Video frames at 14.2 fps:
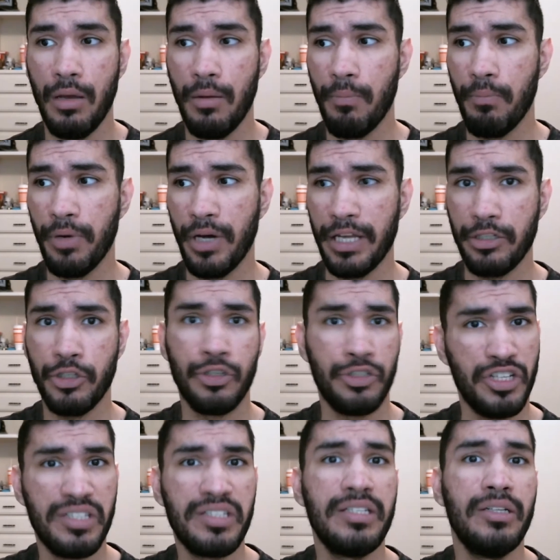but you're
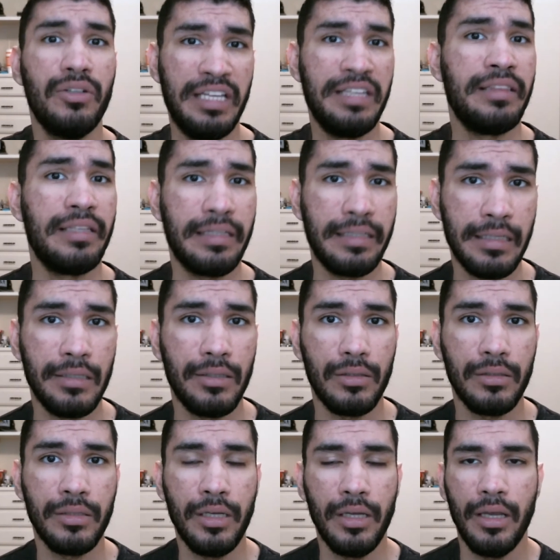just still in the
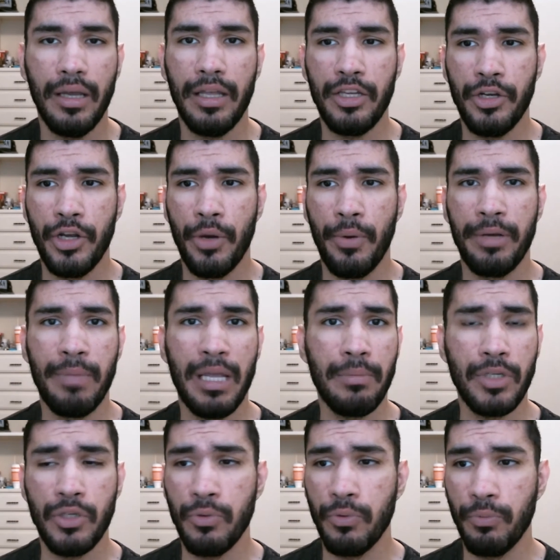guild, and maybe
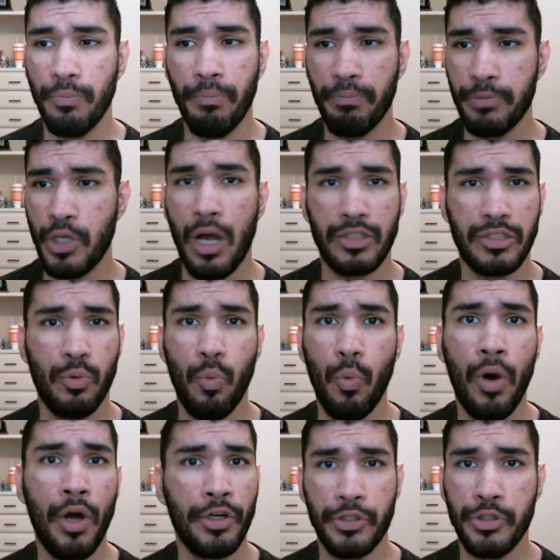you talk to
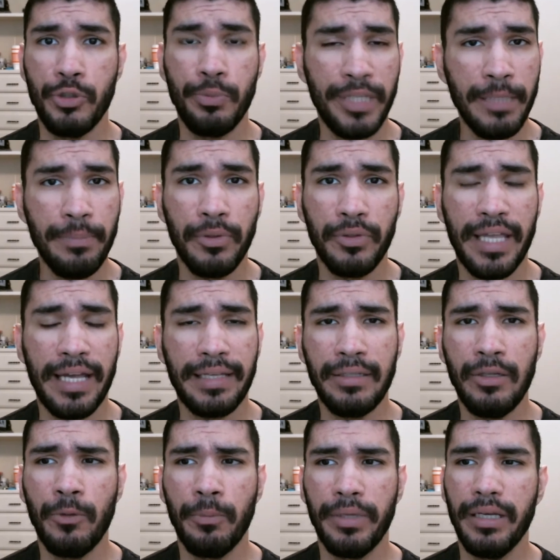one or two people in that
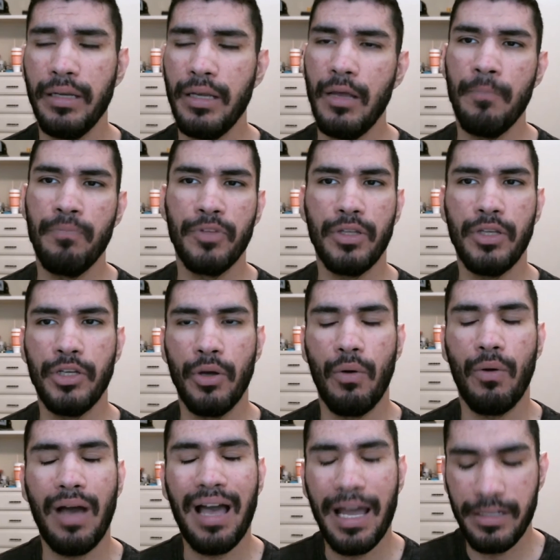guild, but,
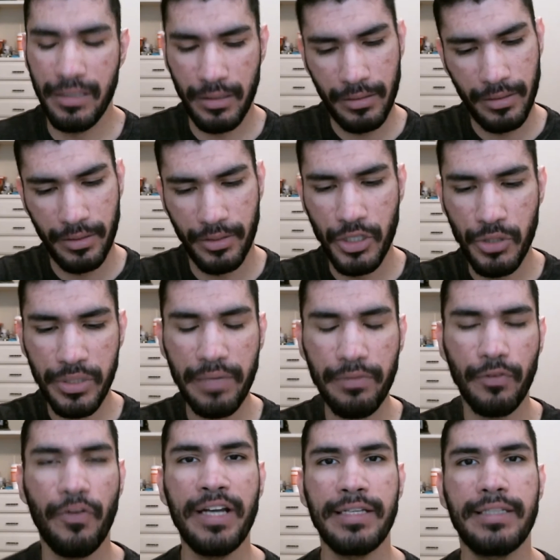you just have to
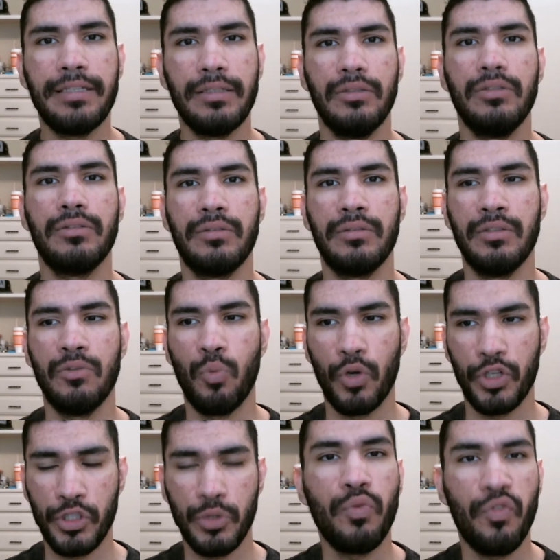find a guild where
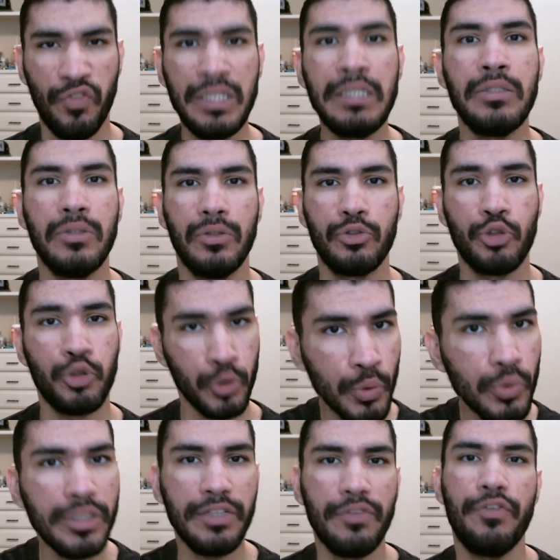you
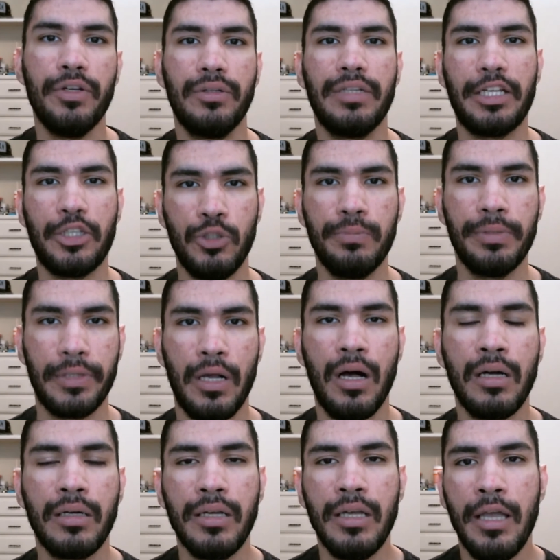truly feel like you belong.